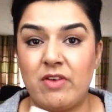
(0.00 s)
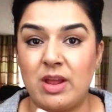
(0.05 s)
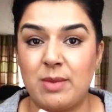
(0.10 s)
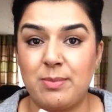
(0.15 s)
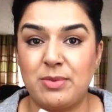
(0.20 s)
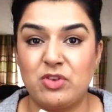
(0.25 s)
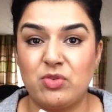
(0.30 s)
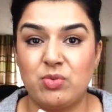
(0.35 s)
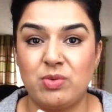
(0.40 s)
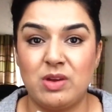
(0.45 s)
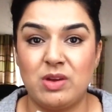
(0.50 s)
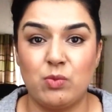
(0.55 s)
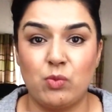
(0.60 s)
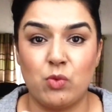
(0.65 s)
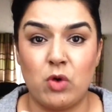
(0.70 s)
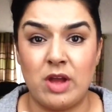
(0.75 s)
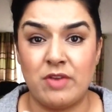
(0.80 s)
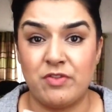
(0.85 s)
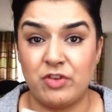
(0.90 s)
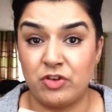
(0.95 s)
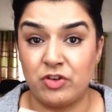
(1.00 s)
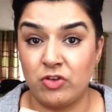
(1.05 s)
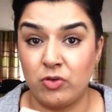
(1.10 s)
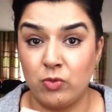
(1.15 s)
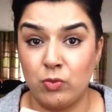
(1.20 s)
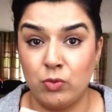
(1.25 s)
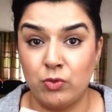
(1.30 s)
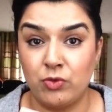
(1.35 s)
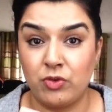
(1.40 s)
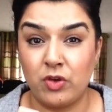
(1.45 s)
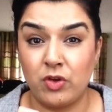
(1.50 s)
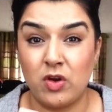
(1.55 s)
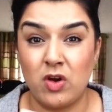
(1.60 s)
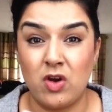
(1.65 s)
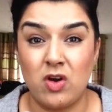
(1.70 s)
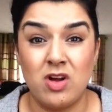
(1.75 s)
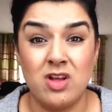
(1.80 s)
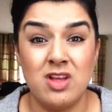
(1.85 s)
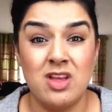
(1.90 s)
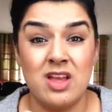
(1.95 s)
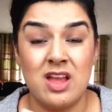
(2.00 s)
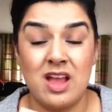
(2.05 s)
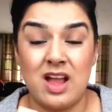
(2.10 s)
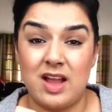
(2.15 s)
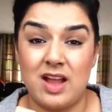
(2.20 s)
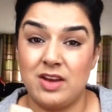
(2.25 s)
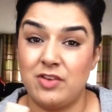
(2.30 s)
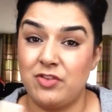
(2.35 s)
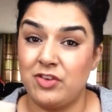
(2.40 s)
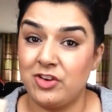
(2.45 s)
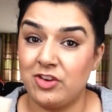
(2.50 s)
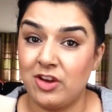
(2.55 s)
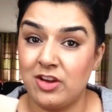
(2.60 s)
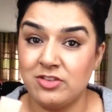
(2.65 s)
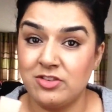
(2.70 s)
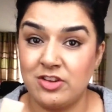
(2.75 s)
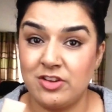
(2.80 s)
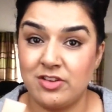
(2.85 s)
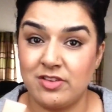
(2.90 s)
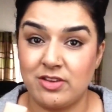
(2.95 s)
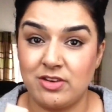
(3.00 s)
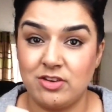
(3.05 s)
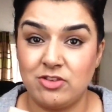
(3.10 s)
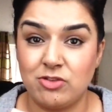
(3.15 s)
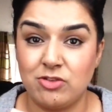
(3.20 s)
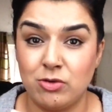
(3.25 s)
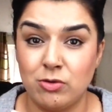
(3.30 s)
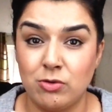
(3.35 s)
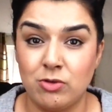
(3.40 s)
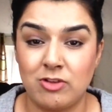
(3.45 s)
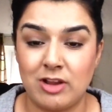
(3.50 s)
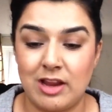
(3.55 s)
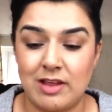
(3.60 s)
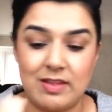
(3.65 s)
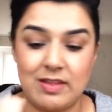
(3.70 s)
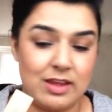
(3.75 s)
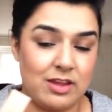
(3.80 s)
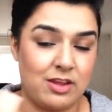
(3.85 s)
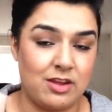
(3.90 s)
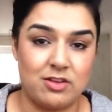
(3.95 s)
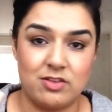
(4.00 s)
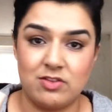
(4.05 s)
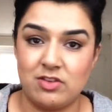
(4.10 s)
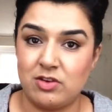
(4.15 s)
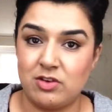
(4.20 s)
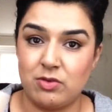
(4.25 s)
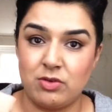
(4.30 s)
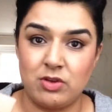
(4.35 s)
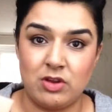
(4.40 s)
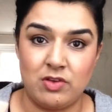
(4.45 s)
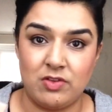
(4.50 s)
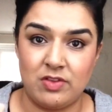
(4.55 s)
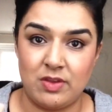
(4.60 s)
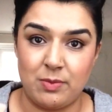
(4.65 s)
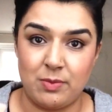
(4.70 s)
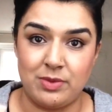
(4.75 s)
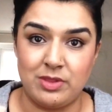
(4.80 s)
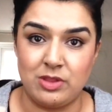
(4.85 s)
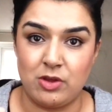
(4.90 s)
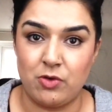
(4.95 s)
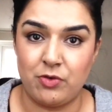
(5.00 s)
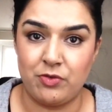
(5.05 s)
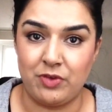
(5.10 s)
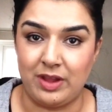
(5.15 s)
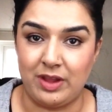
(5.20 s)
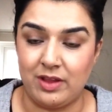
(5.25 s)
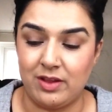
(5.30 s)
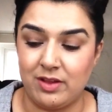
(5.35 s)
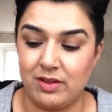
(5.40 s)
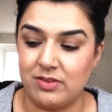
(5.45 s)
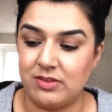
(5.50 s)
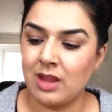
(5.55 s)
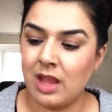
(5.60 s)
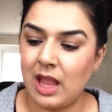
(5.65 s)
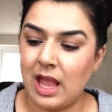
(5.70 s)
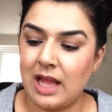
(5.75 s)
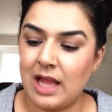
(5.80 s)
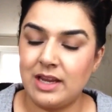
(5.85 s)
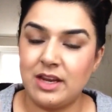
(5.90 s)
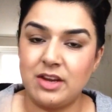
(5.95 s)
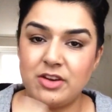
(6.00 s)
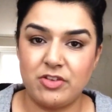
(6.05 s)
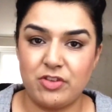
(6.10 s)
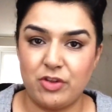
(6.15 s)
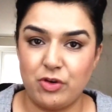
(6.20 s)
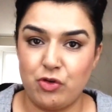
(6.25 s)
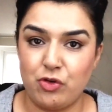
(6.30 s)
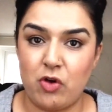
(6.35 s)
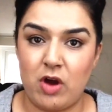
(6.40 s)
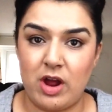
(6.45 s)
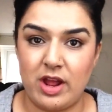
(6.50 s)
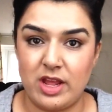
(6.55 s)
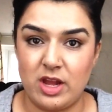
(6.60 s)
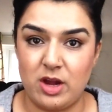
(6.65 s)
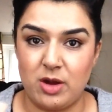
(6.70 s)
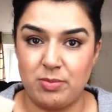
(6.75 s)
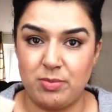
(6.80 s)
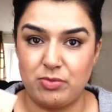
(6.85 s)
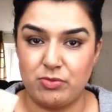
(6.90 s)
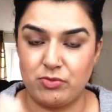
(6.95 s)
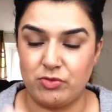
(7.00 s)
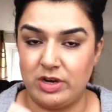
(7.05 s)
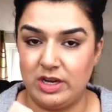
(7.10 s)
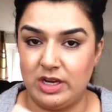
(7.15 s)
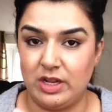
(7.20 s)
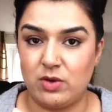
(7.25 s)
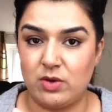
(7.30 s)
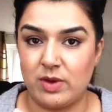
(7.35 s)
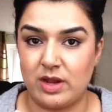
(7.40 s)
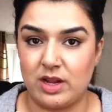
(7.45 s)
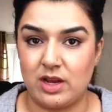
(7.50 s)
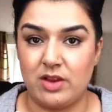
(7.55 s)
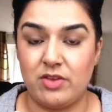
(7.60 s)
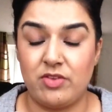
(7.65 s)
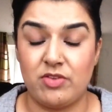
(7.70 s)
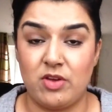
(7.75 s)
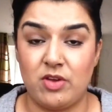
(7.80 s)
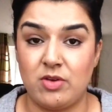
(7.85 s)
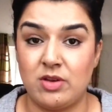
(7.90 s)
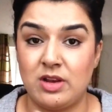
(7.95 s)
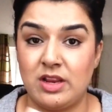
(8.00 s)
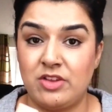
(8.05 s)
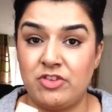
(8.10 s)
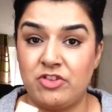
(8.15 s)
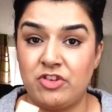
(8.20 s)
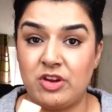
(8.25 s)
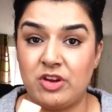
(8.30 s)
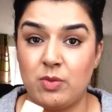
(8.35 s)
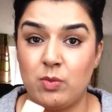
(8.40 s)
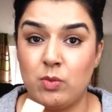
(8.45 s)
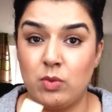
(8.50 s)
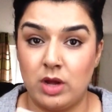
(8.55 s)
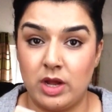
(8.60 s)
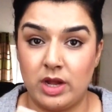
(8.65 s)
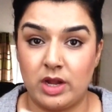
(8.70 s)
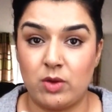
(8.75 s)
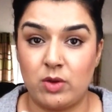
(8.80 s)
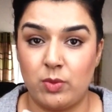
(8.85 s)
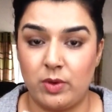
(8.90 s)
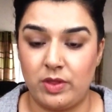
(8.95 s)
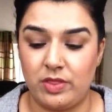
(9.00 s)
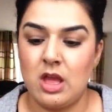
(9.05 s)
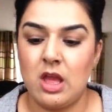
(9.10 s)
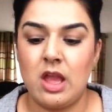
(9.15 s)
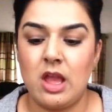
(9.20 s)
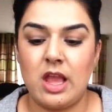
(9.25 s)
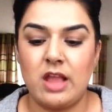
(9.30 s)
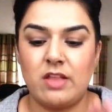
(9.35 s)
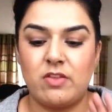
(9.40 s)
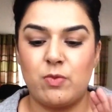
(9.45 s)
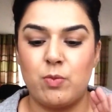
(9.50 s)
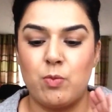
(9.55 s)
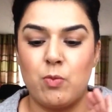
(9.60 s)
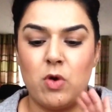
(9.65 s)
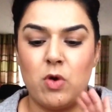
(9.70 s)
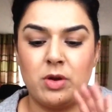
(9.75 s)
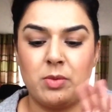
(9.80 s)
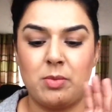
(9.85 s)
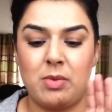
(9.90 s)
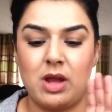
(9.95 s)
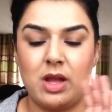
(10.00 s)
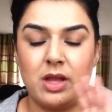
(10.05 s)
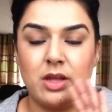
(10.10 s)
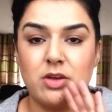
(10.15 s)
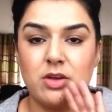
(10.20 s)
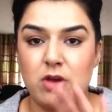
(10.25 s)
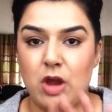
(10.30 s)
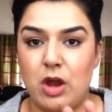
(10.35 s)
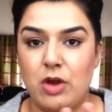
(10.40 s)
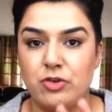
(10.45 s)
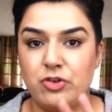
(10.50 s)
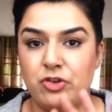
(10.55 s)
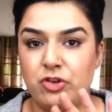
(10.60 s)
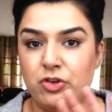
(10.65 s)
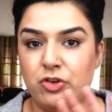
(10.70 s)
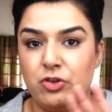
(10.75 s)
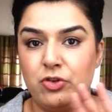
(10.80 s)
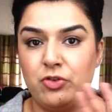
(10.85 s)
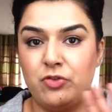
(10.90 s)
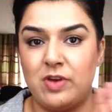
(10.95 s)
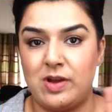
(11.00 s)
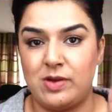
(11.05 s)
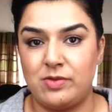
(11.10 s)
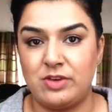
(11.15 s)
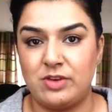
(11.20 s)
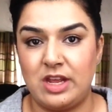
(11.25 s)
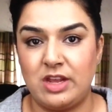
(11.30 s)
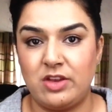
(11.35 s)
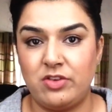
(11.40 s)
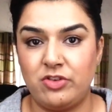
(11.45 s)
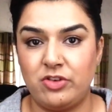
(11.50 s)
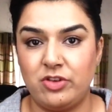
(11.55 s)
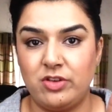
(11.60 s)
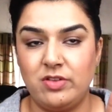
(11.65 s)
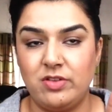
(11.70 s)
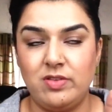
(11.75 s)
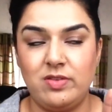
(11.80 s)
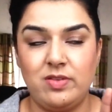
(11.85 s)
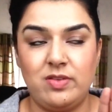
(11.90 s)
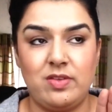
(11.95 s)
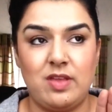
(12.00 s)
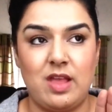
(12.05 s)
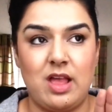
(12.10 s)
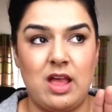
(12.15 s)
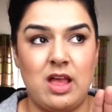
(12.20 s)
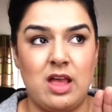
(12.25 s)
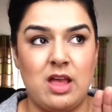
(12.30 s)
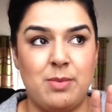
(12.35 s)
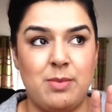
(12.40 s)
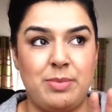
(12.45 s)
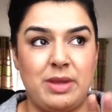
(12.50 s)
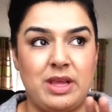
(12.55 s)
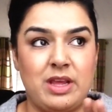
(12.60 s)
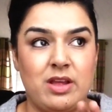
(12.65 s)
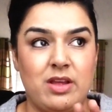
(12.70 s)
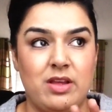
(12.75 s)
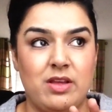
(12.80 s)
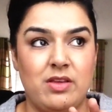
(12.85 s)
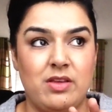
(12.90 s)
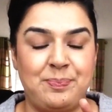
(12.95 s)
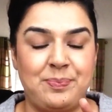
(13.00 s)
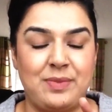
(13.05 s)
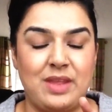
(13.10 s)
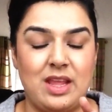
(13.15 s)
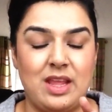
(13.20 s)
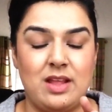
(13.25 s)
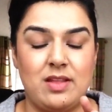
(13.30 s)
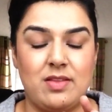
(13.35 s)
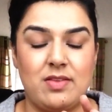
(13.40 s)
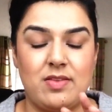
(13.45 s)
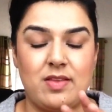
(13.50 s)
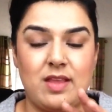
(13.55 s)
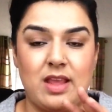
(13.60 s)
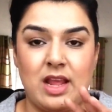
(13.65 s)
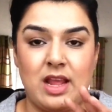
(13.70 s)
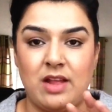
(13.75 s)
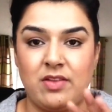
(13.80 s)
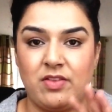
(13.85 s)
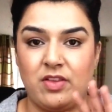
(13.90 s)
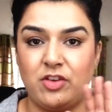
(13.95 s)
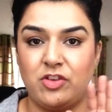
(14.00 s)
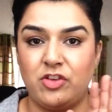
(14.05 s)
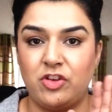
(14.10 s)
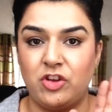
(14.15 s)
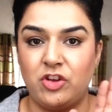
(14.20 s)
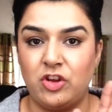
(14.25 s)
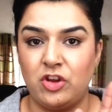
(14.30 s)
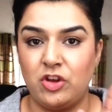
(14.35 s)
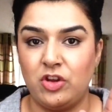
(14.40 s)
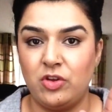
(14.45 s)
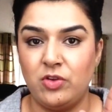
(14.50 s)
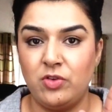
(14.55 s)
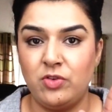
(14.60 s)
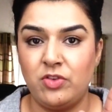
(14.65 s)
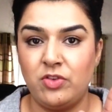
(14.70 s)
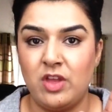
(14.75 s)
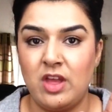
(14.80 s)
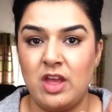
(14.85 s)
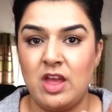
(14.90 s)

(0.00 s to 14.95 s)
it between whatever tools you got, and if you don't use any tools like that you can still use it with your fingers, and it doesn't dry up really quickly, so at least you can work with it. It's one of my go-to foundations because it's easy to use,